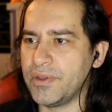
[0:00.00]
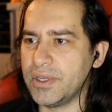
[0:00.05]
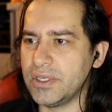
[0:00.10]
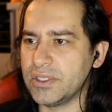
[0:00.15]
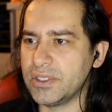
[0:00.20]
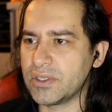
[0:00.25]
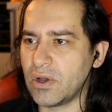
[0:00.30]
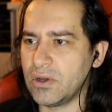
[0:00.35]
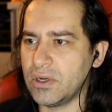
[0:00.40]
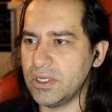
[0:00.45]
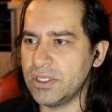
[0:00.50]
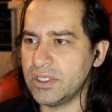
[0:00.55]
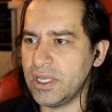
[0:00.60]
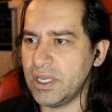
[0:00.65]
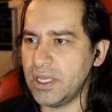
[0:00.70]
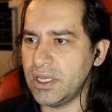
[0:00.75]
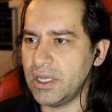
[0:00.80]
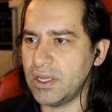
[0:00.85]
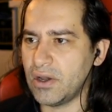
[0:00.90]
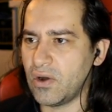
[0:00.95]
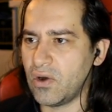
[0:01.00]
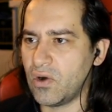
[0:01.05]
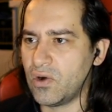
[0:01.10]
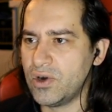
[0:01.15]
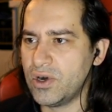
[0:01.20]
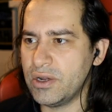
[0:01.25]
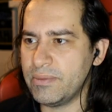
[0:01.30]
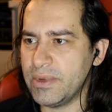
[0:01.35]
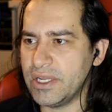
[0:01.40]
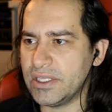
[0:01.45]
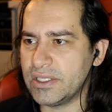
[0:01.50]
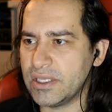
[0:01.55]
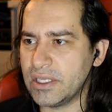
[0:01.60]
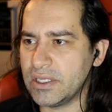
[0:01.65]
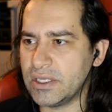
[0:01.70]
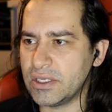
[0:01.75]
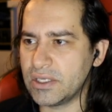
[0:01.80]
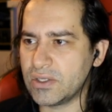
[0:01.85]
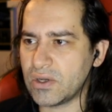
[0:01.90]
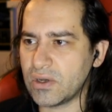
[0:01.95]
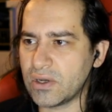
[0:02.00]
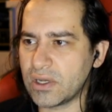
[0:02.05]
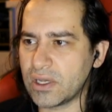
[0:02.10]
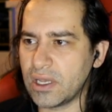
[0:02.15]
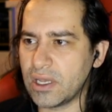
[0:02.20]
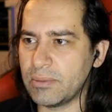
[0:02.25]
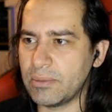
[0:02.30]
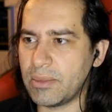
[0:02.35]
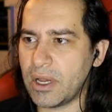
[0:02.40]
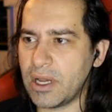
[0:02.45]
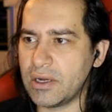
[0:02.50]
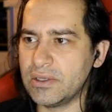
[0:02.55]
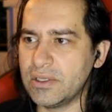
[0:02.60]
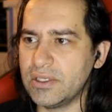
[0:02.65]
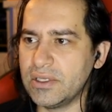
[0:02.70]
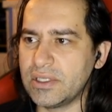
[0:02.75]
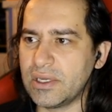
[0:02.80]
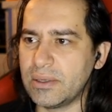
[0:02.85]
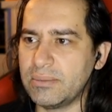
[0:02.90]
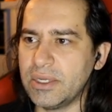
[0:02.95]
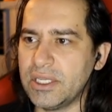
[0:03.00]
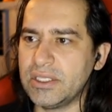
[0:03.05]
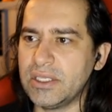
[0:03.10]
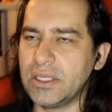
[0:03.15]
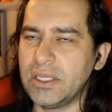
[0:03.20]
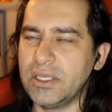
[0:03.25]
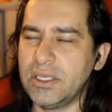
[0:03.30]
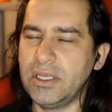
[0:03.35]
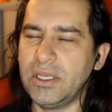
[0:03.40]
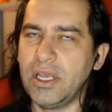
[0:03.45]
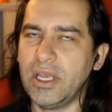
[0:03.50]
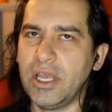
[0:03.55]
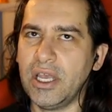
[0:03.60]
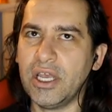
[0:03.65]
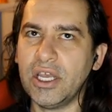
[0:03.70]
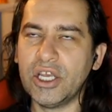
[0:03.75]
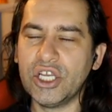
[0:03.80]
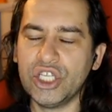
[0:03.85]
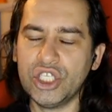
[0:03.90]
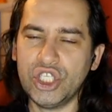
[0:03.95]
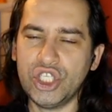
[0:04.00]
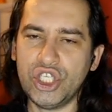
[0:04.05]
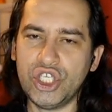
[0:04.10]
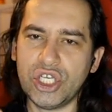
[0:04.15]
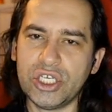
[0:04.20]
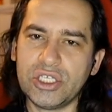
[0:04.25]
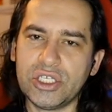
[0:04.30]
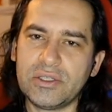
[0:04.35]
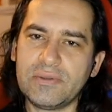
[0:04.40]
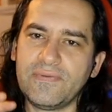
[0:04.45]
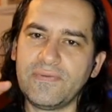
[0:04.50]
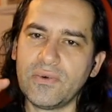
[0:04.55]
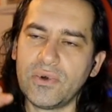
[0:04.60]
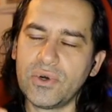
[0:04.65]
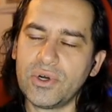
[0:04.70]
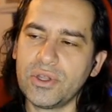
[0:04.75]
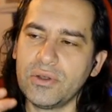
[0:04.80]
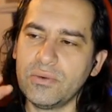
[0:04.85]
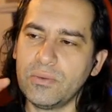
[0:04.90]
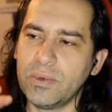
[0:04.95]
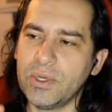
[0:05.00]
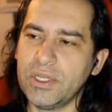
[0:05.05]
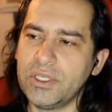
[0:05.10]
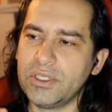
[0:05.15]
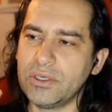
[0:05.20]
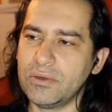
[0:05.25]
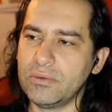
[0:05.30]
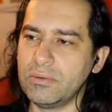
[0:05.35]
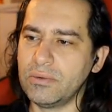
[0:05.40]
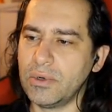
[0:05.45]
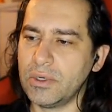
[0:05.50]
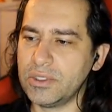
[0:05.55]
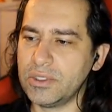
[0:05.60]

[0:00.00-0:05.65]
these holiday ornaments that they're talking about, these are basically just for the Winter